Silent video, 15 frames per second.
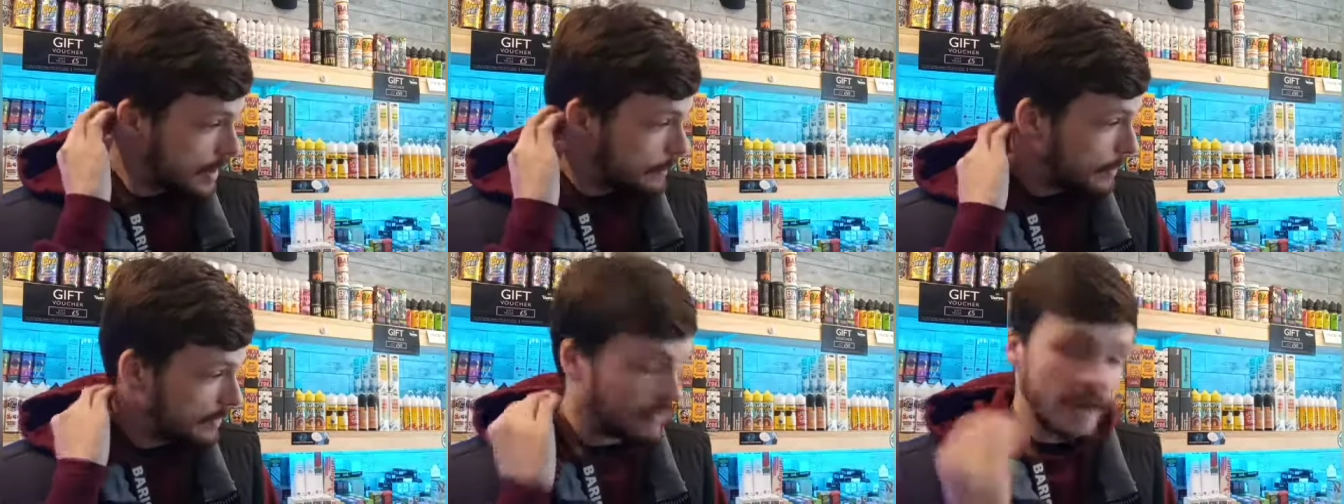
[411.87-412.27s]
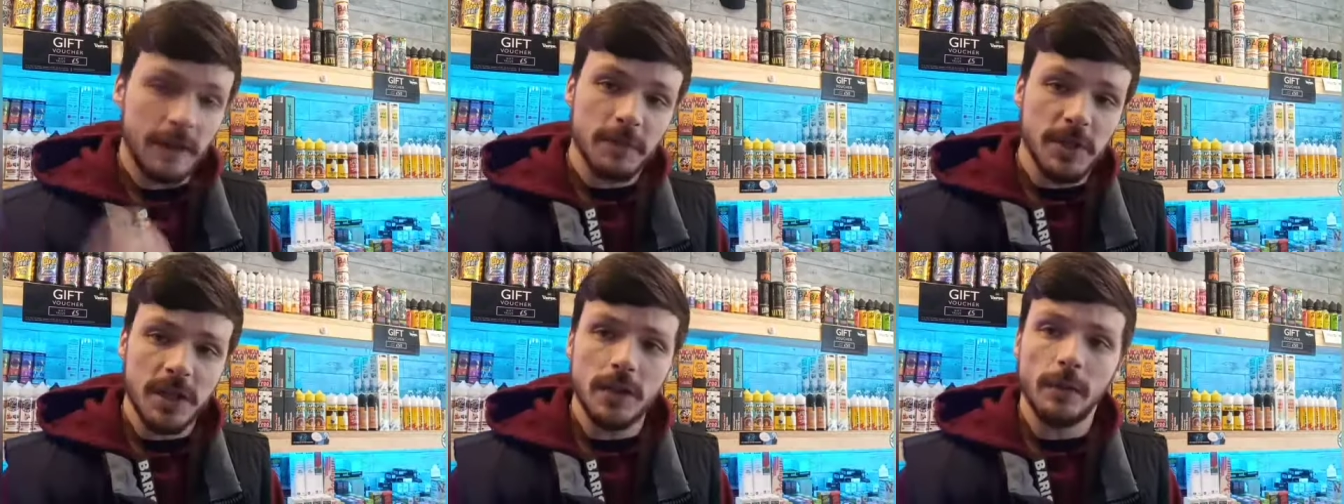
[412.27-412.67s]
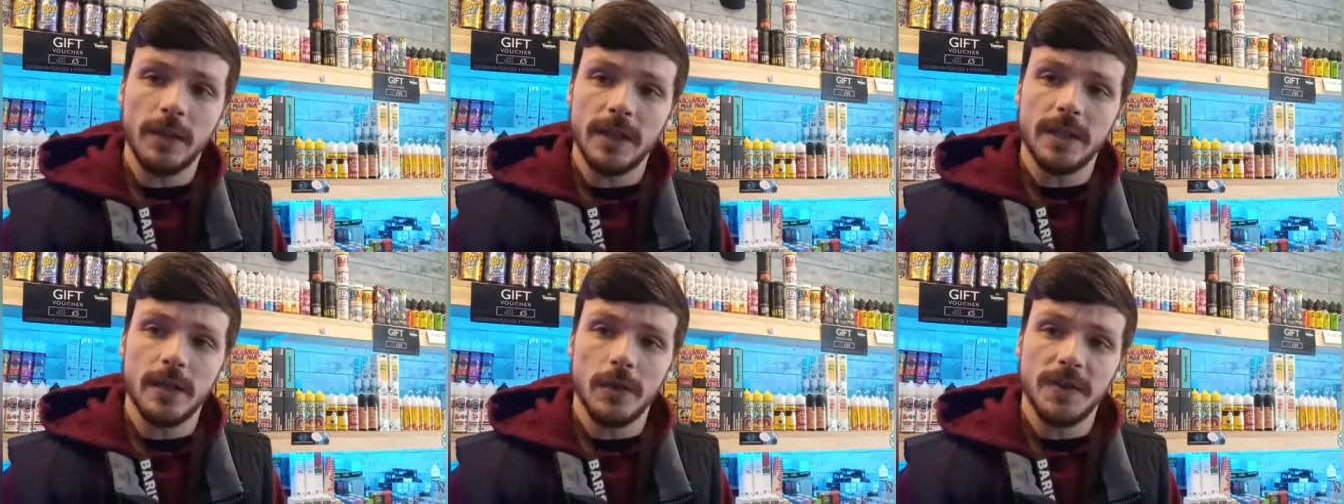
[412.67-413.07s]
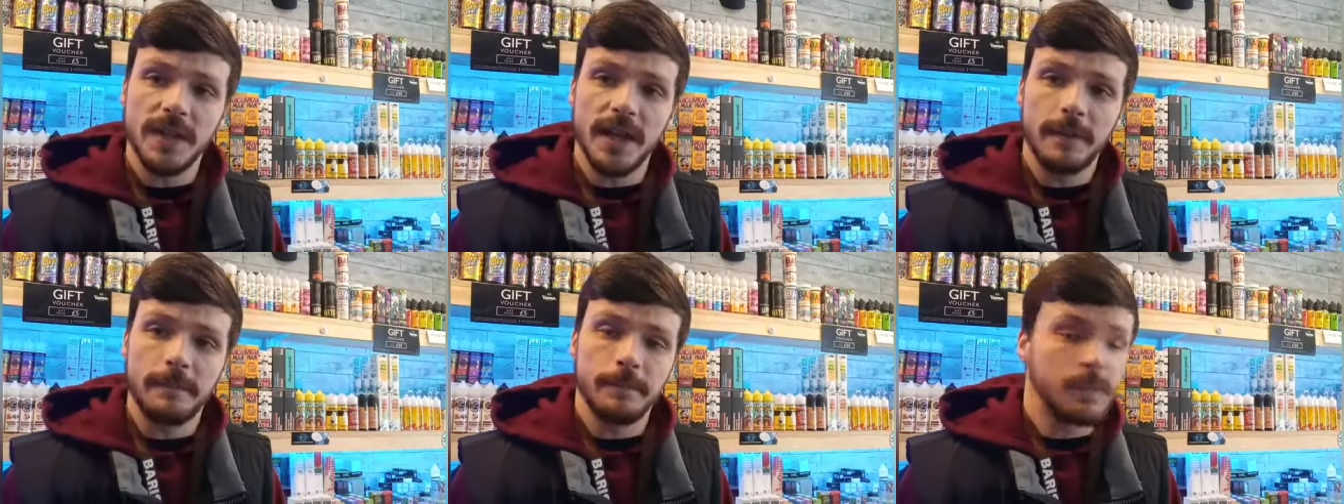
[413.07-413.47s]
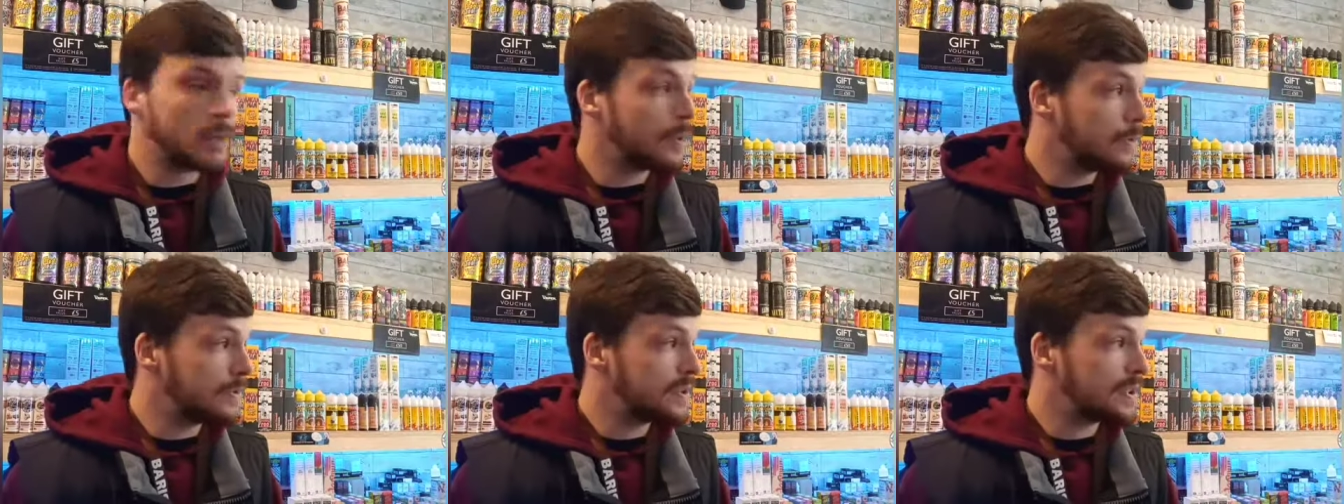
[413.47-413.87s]
But if I am seeing you later on today,
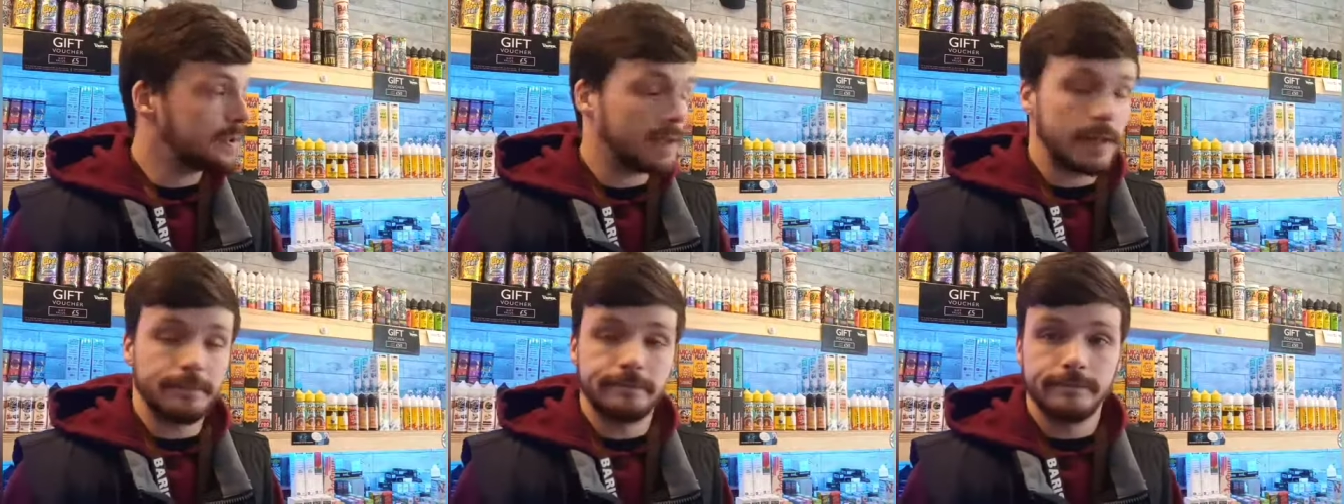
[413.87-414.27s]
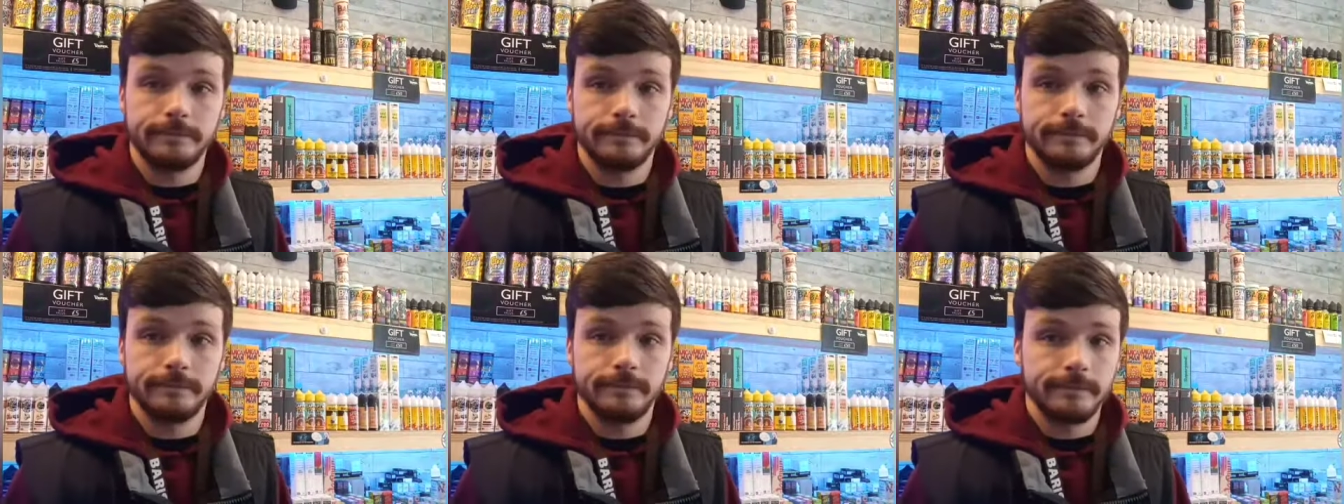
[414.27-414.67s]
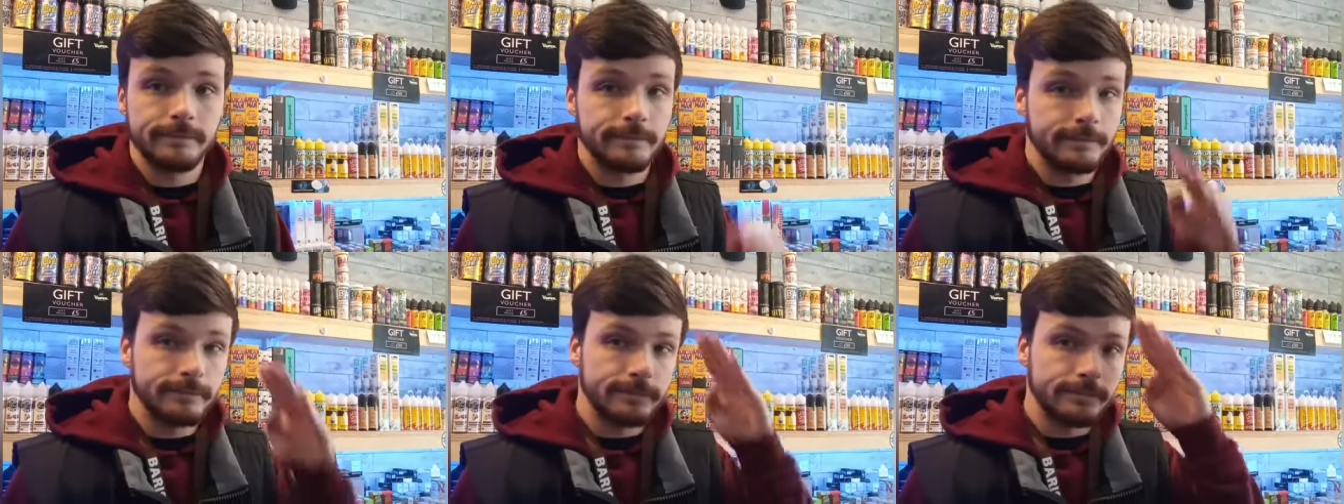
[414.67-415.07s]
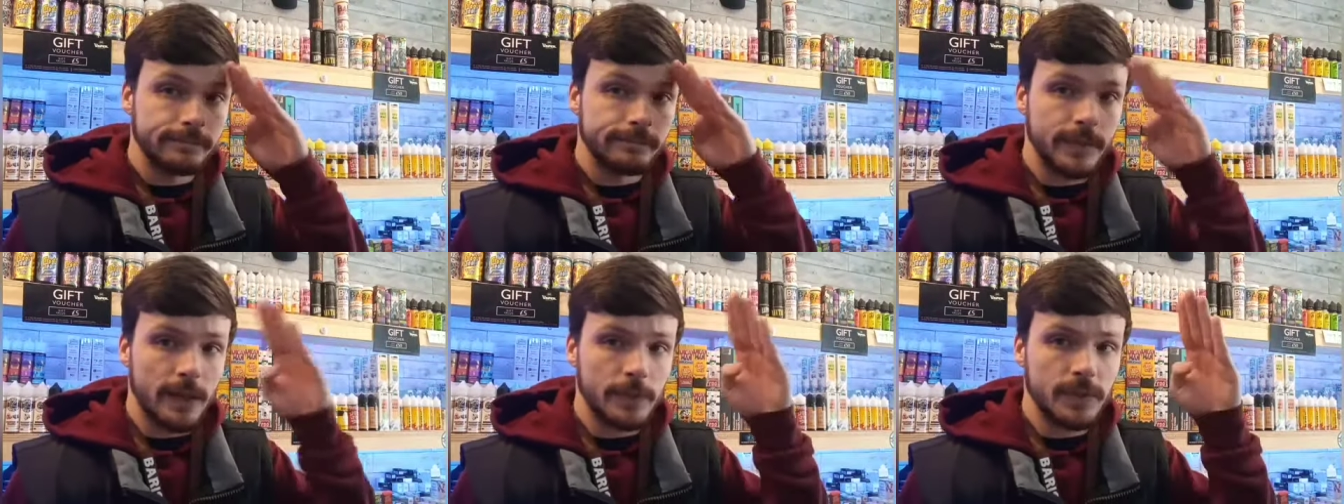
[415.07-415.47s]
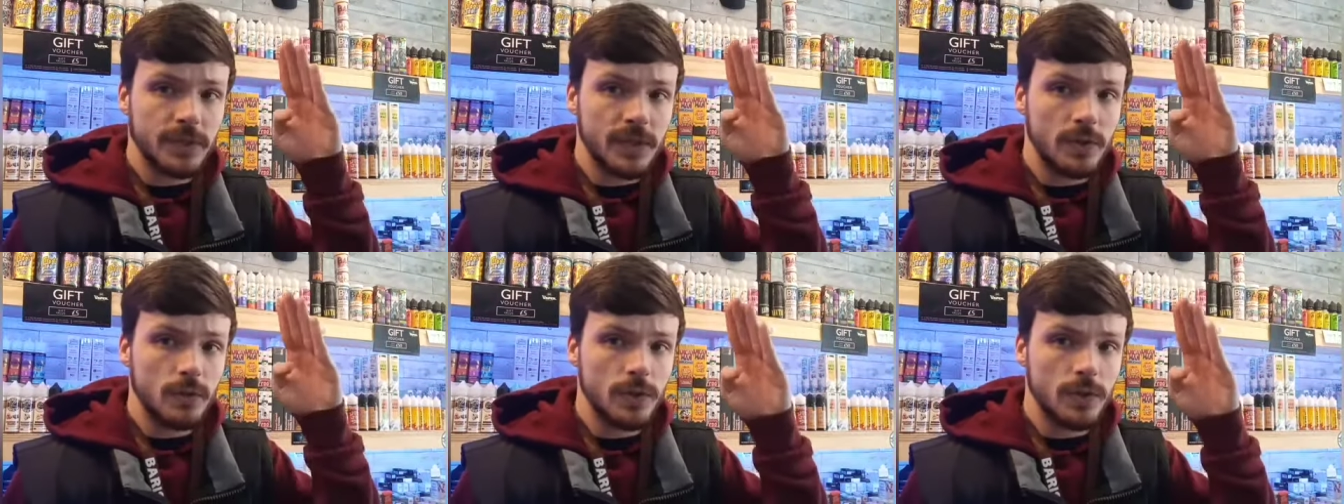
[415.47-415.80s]
until then, I will see you